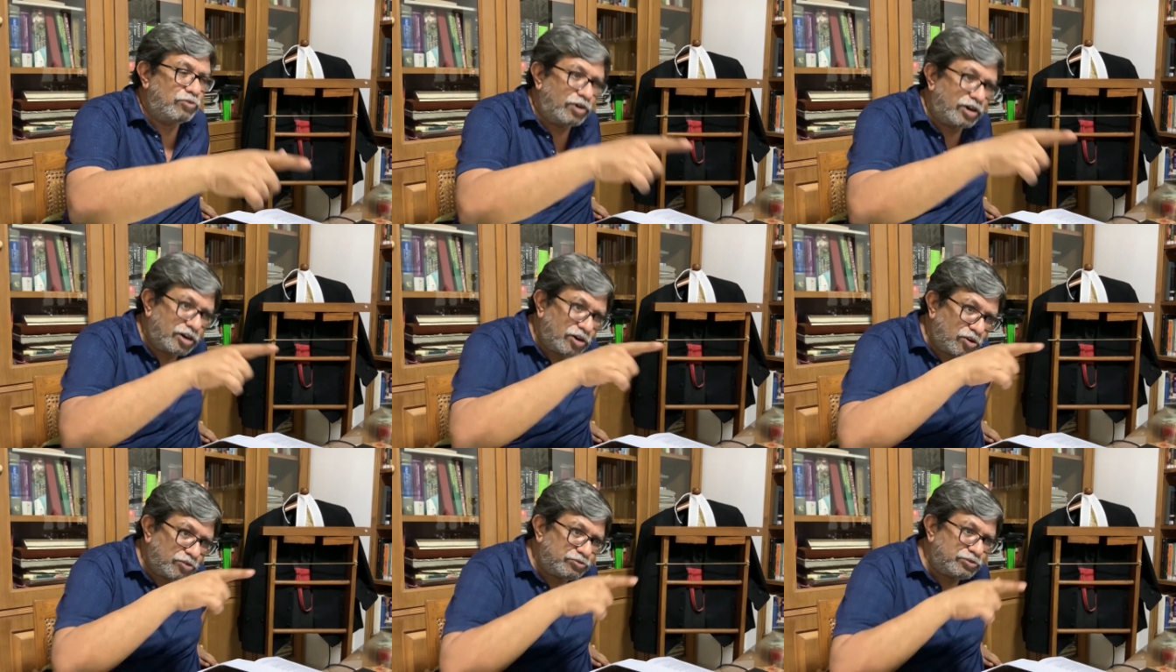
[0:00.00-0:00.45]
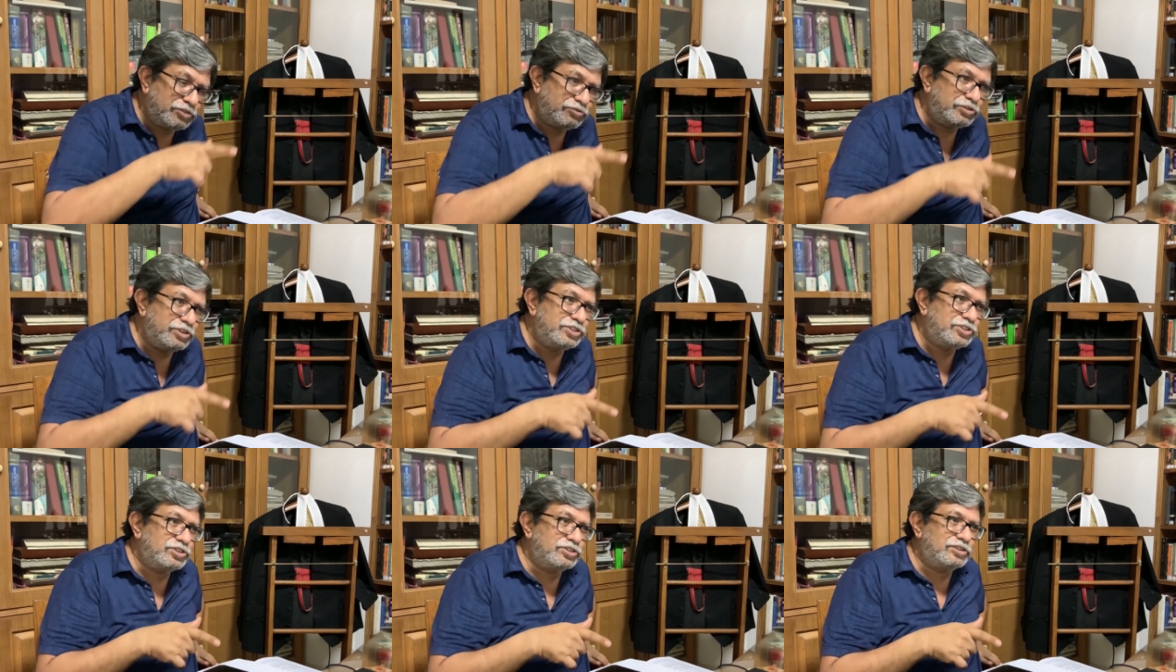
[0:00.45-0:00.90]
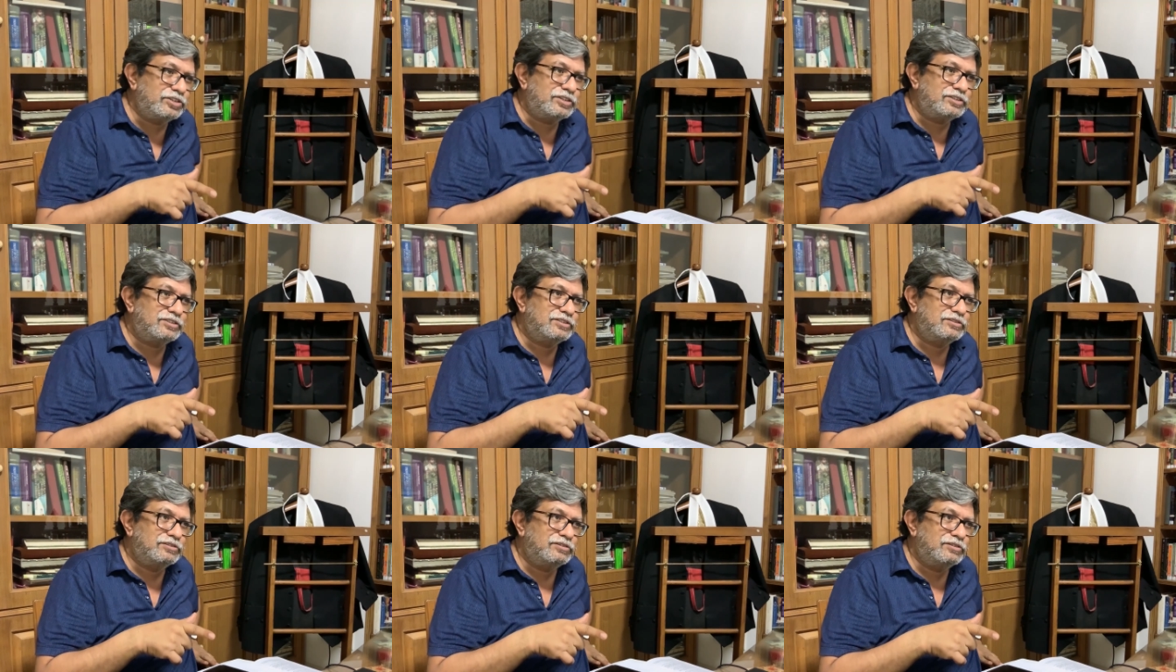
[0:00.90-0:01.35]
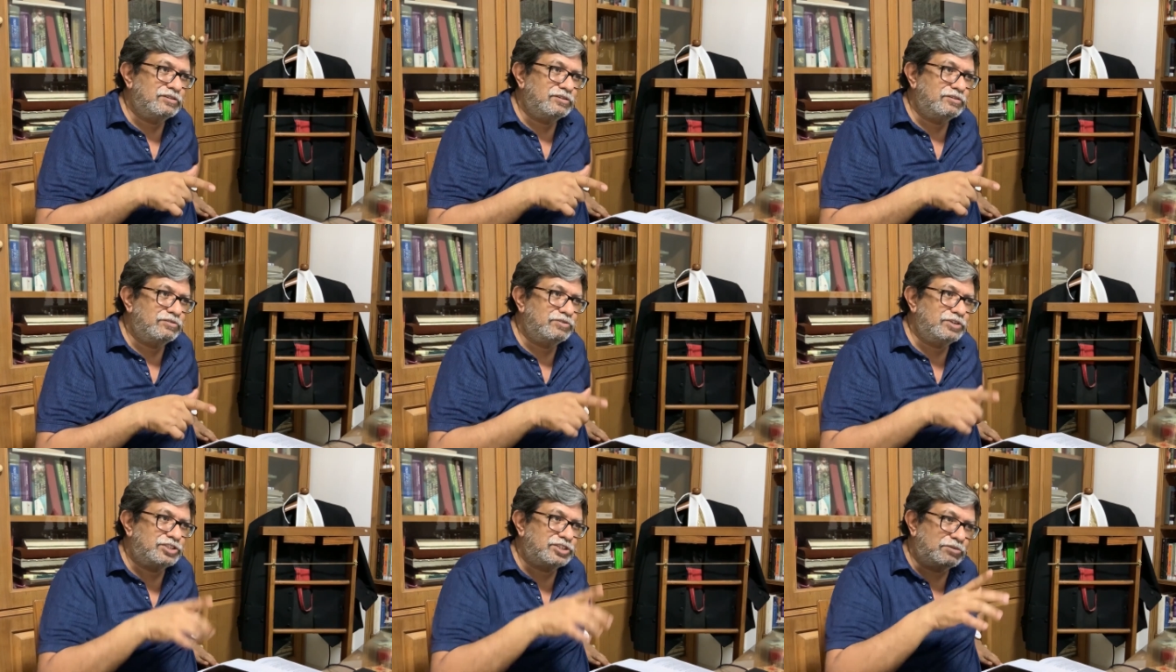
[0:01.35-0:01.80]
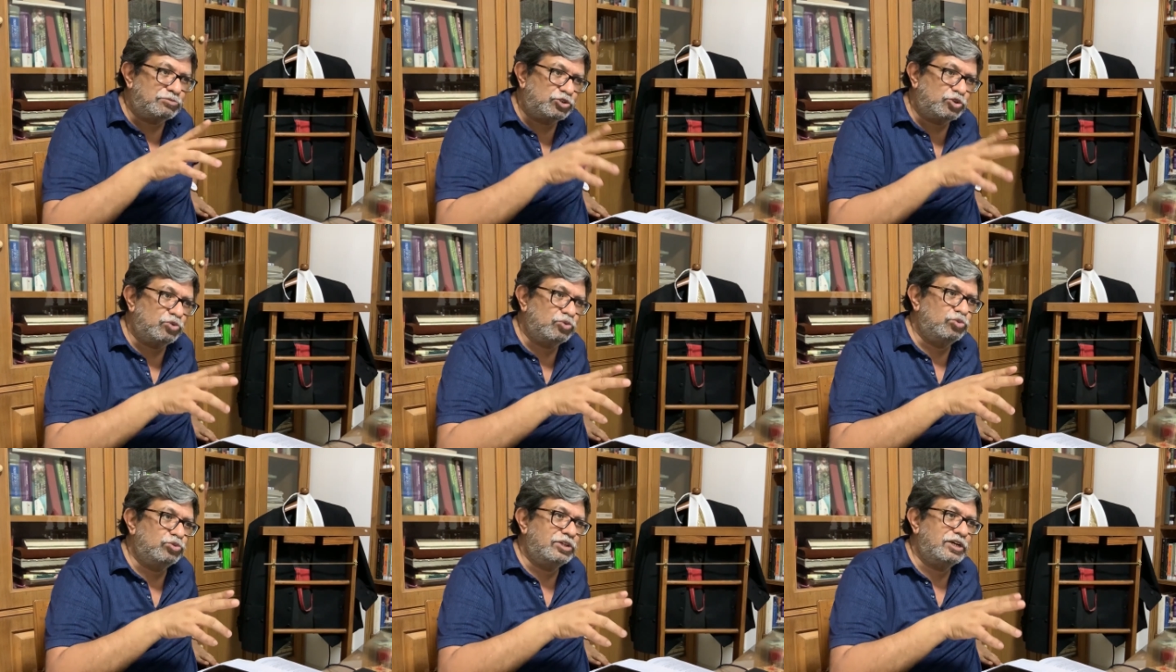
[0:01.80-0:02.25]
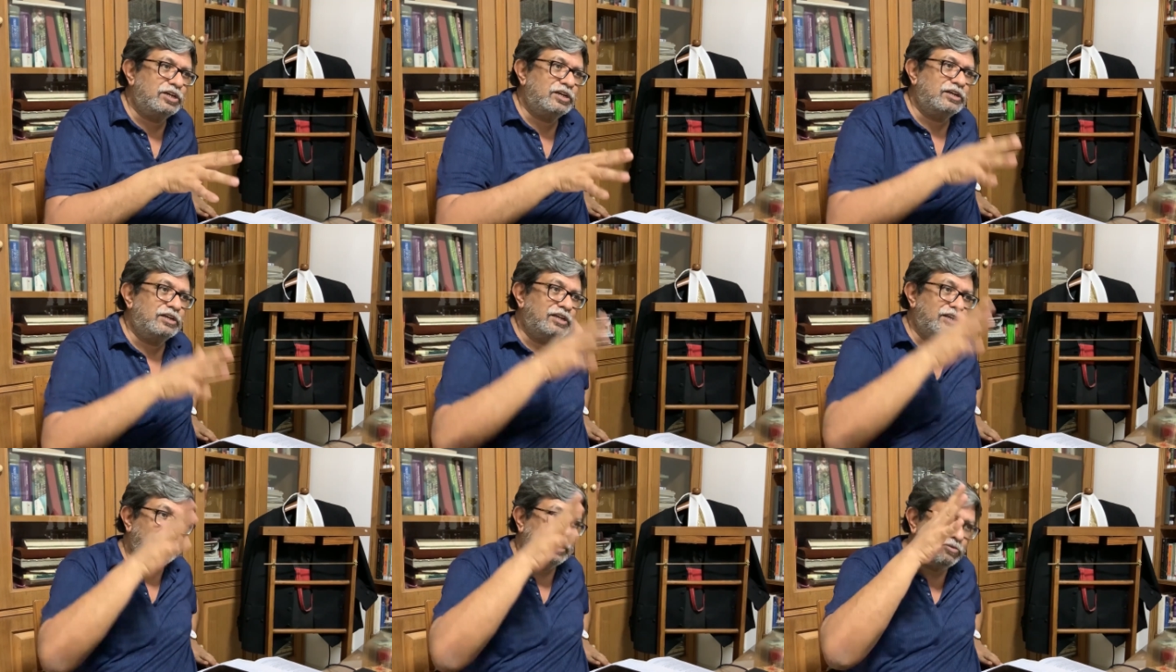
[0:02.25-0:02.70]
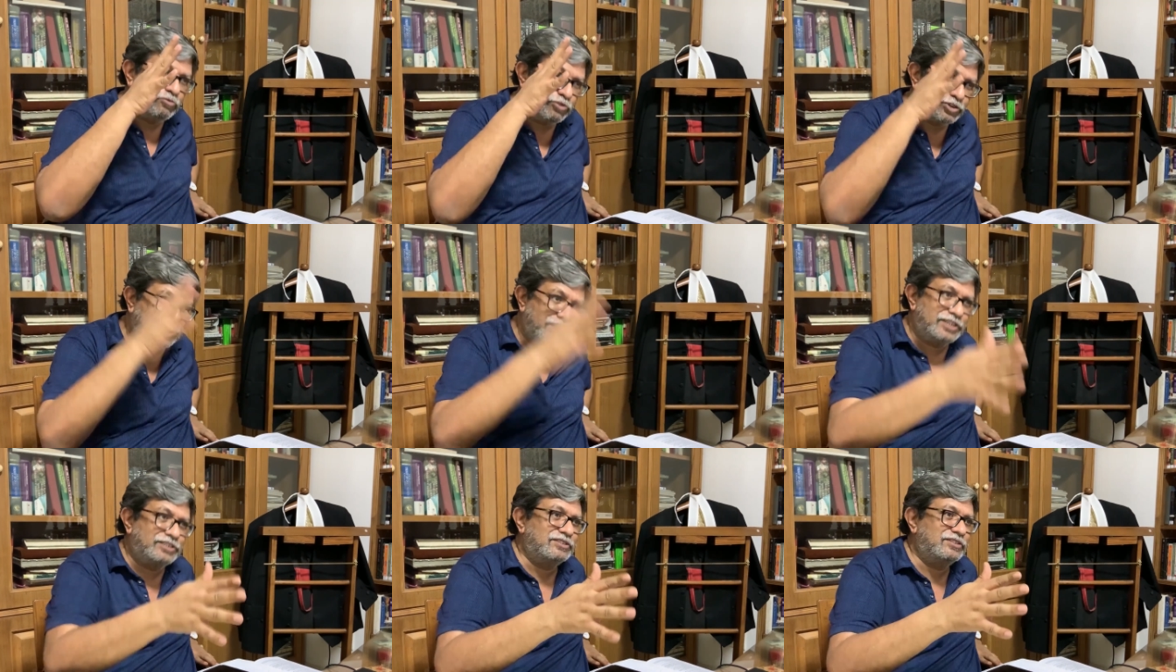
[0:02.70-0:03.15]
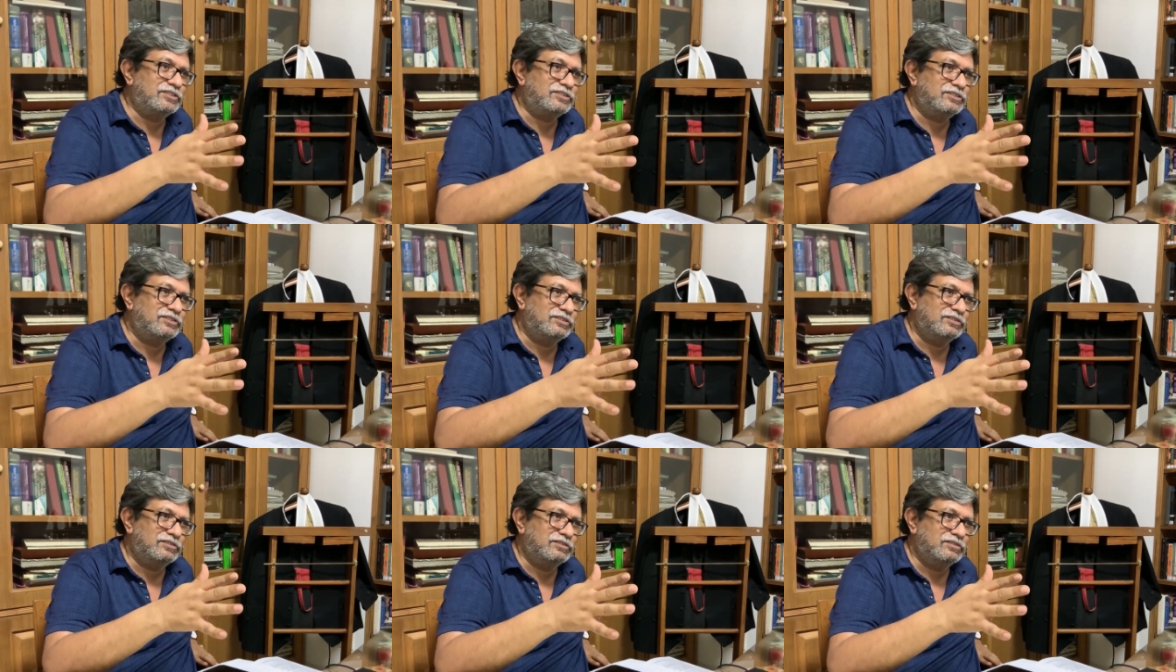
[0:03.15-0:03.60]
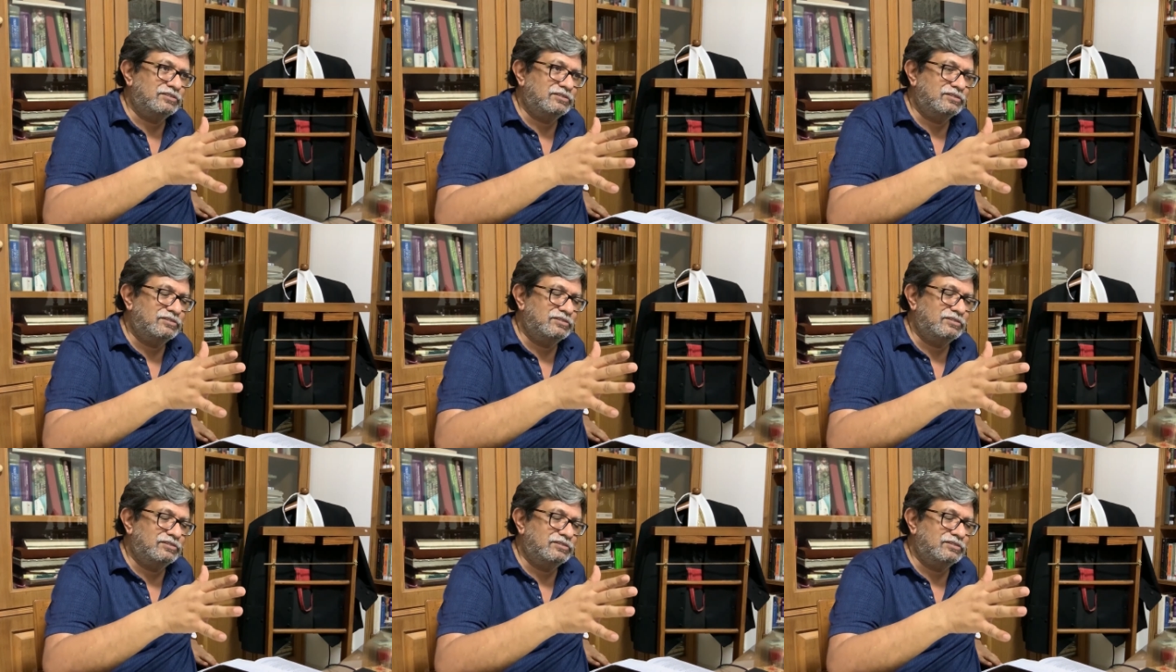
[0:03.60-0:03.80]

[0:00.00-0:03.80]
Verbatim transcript: one of the features which Shamsul Huda emphasizes